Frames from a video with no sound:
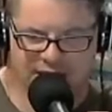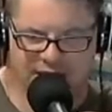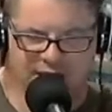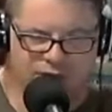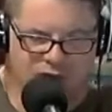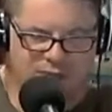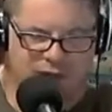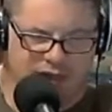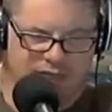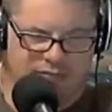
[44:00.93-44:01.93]
of course
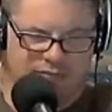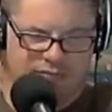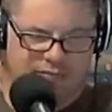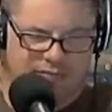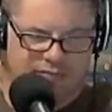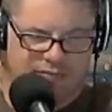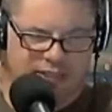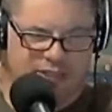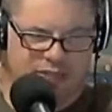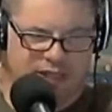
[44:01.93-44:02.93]
my awesome
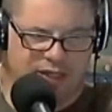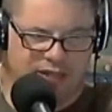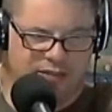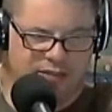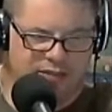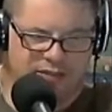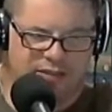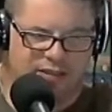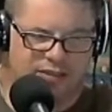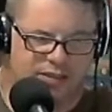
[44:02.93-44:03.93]
picture right here.
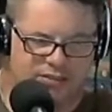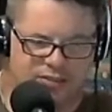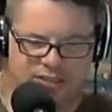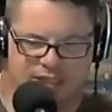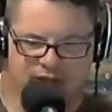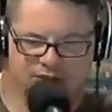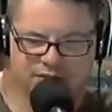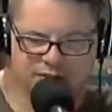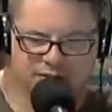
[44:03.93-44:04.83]
It's good stuff.